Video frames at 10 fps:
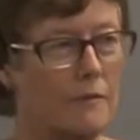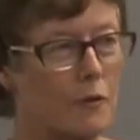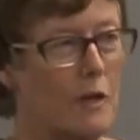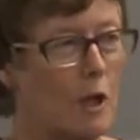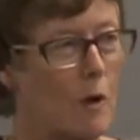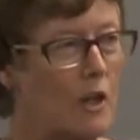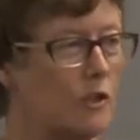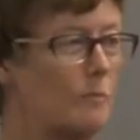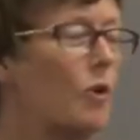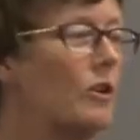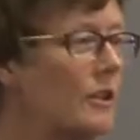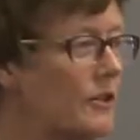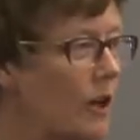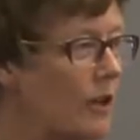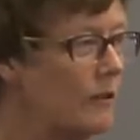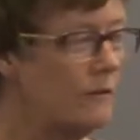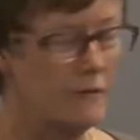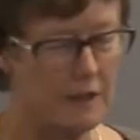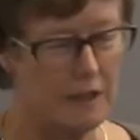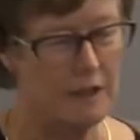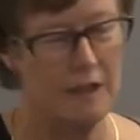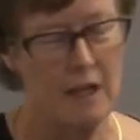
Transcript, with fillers: three-equation model is kind of uh,